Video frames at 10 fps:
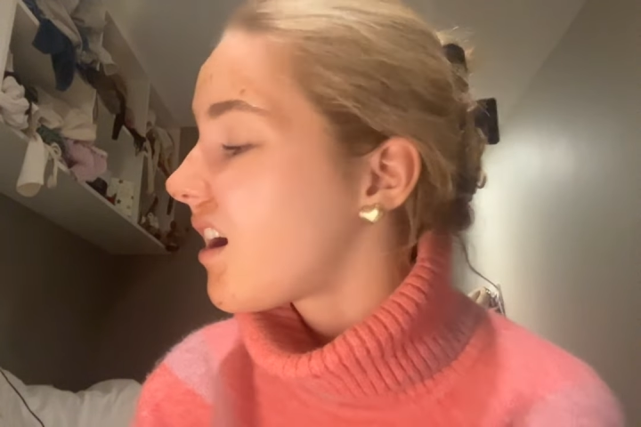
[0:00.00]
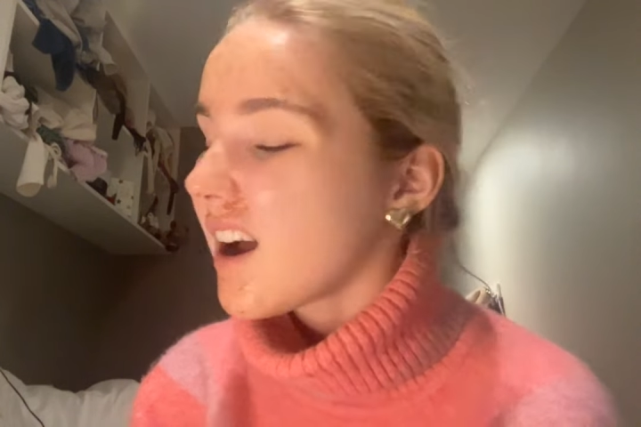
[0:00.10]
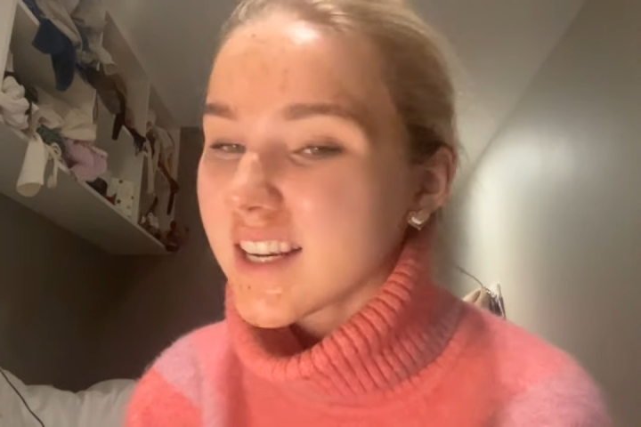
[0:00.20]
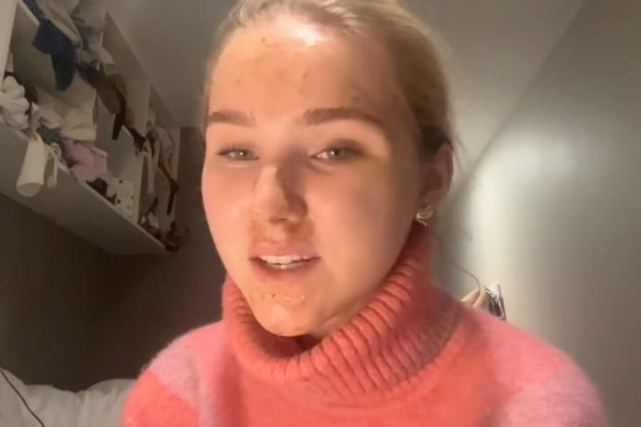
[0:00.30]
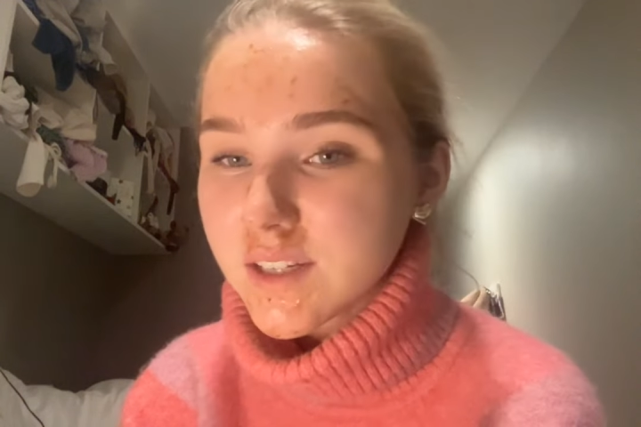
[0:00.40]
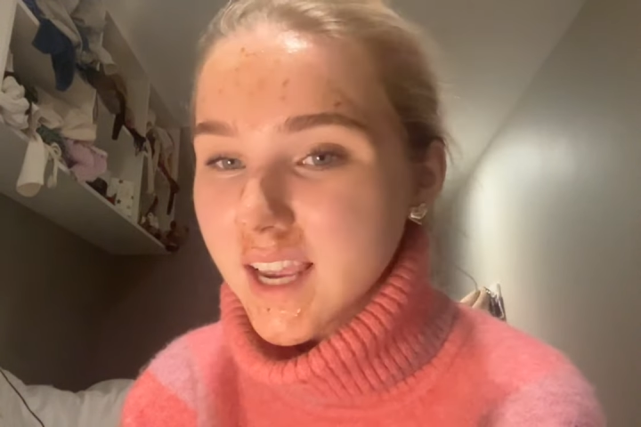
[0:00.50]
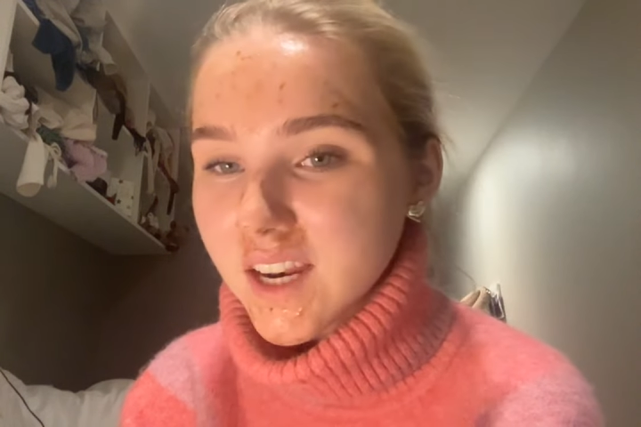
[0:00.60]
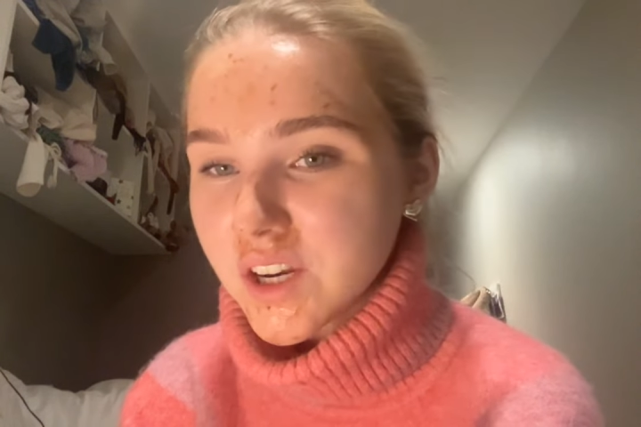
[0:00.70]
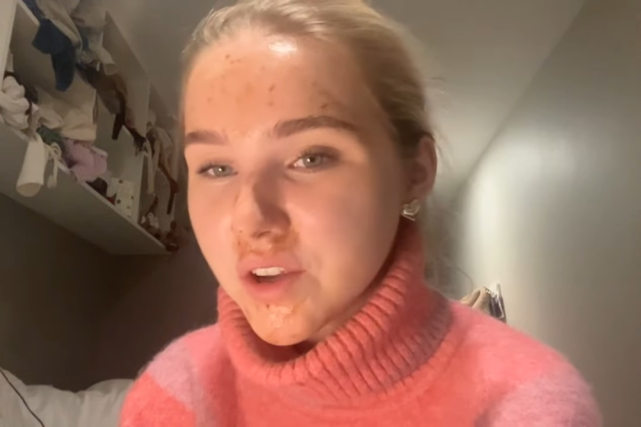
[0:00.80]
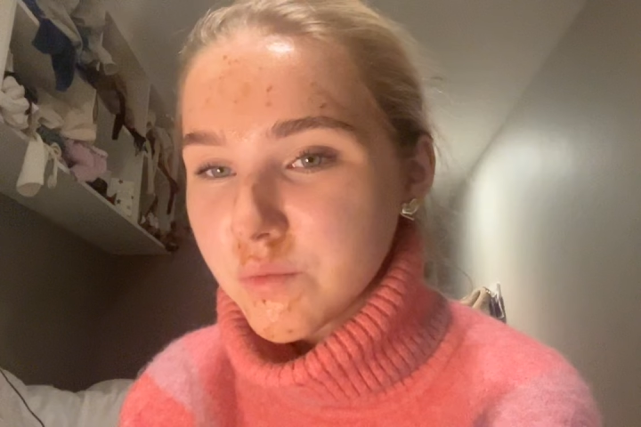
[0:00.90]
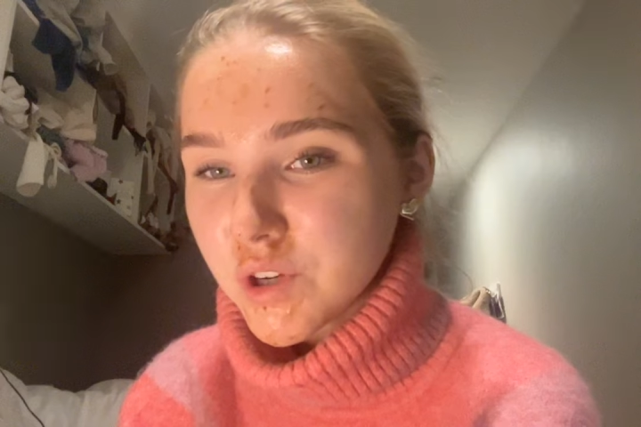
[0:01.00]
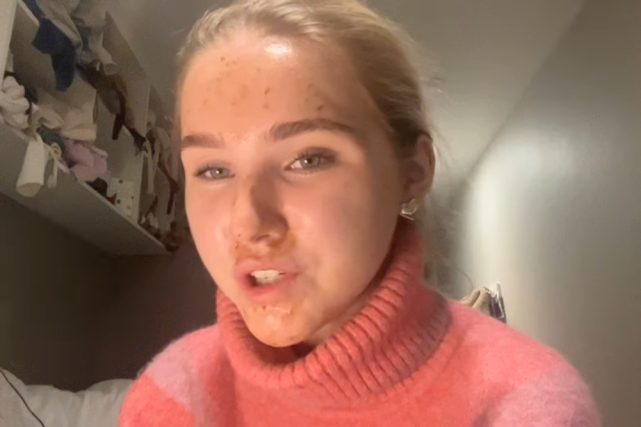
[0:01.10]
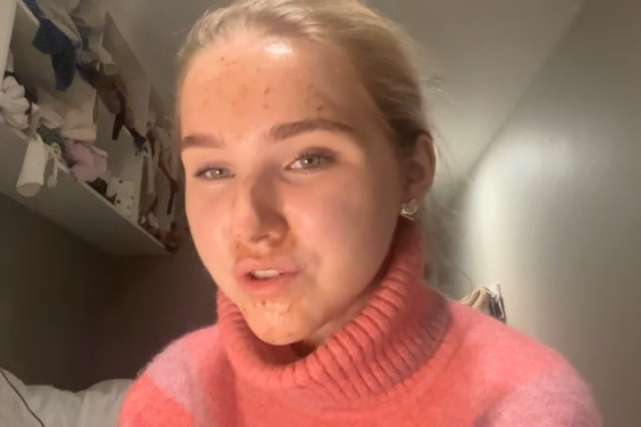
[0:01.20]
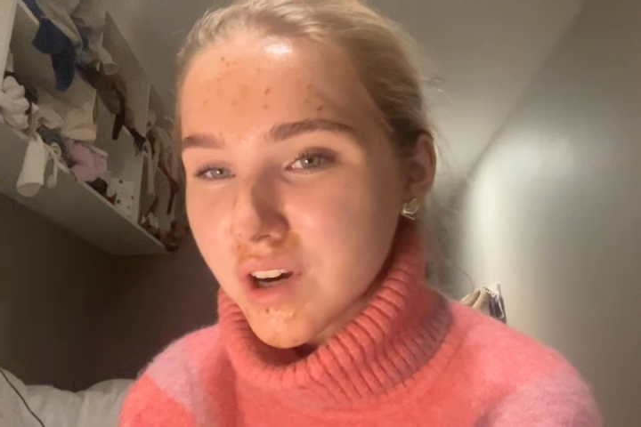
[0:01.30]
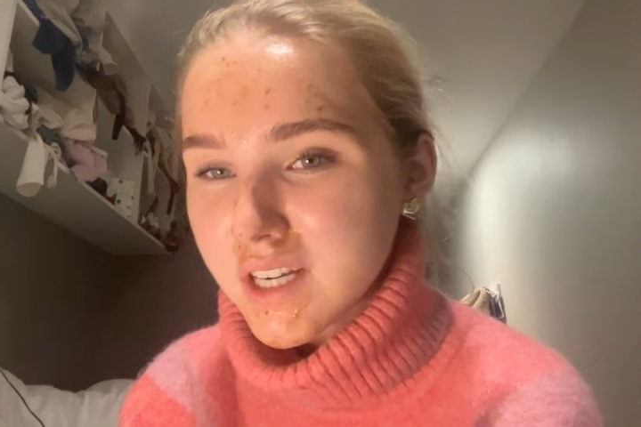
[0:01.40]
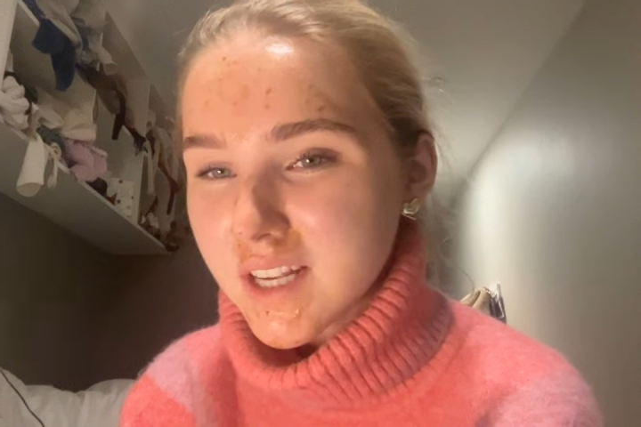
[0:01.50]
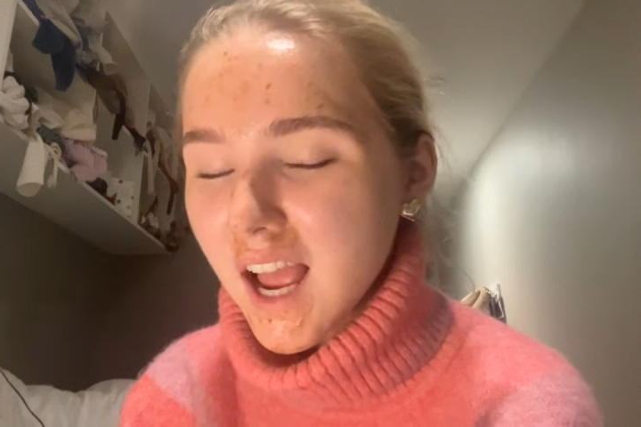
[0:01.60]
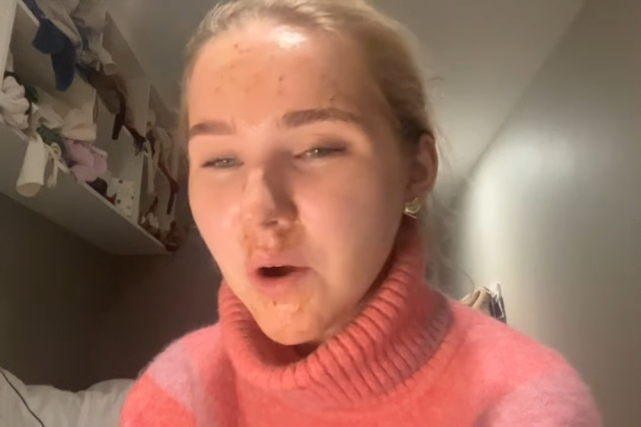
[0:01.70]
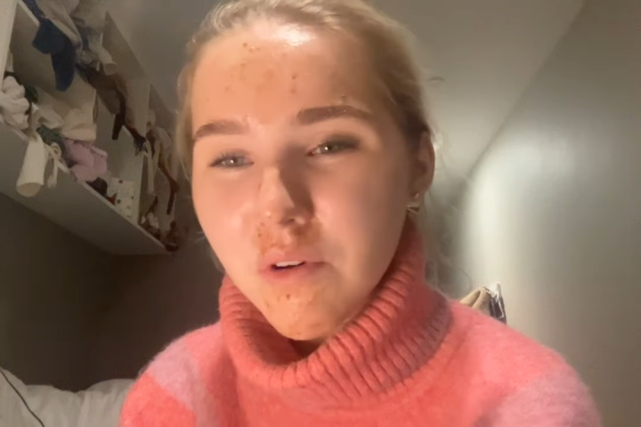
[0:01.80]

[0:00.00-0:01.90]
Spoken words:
I didn't get a new moisturiser out